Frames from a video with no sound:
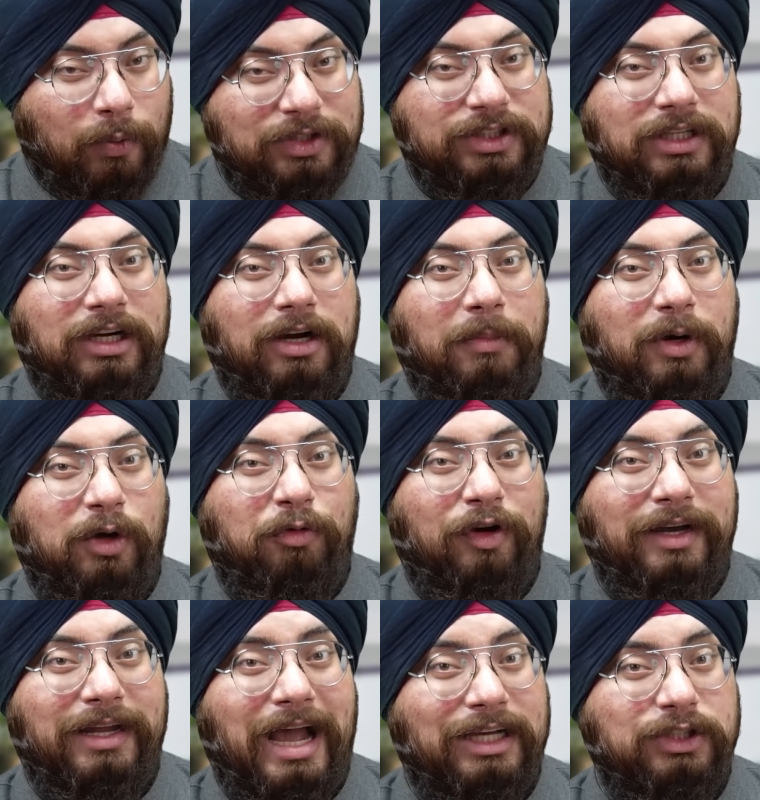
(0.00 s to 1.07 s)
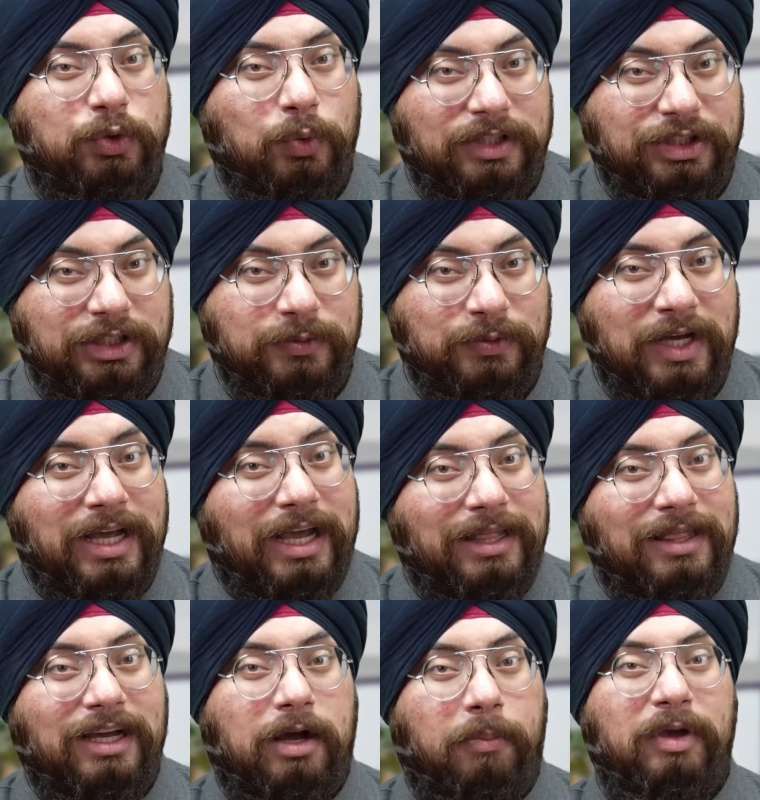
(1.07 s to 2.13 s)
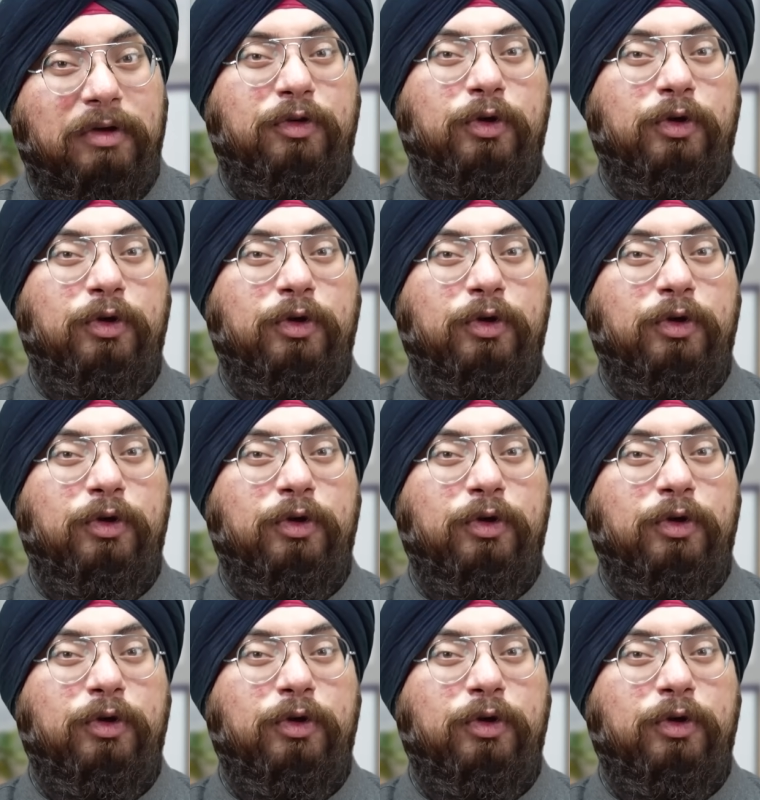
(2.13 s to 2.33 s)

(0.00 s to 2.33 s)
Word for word: which the government of India has to achieve in the coming